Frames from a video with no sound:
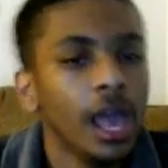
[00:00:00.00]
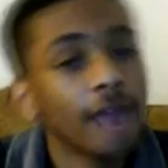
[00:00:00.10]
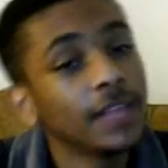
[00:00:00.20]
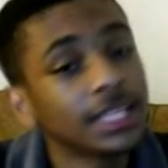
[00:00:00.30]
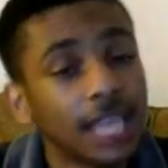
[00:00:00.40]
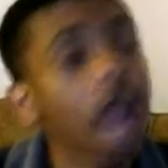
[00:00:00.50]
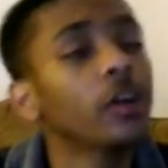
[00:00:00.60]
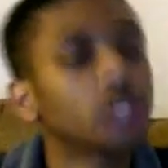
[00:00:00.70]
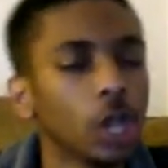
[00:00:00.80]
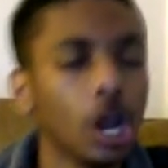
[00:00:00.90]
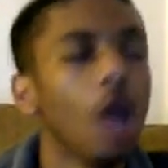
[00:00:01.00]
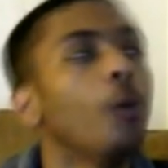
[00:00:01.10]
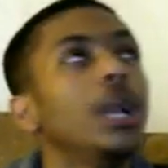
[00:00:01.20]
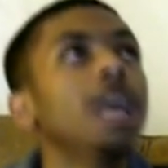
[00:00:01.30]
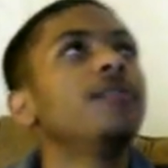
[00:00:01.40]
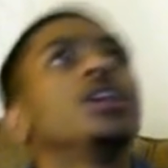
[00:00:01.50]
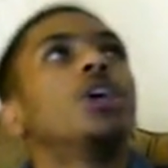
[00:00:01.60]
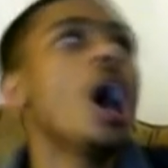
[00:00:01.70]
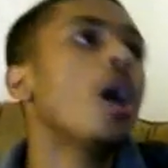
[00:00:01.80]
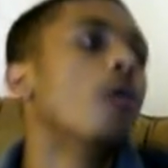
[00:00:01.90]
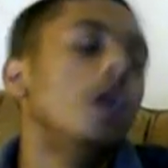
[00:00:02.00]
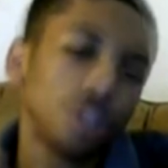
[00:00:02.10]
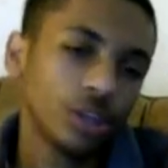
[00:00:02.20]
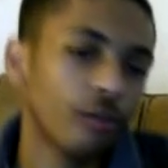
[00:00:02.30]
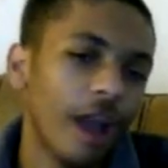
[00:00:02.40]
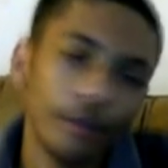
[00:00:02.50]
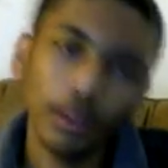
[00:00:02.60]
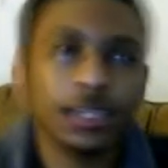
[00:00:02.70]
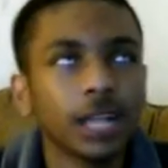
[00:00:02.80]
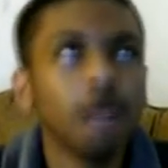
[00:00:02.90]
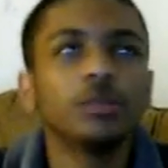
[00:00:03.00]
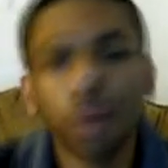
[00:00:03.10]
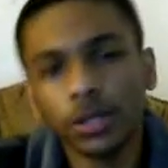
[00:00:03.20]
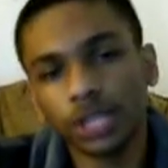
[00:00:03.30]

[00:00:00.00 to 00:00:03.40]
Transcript: If this character would even go to the right place that he was supposed to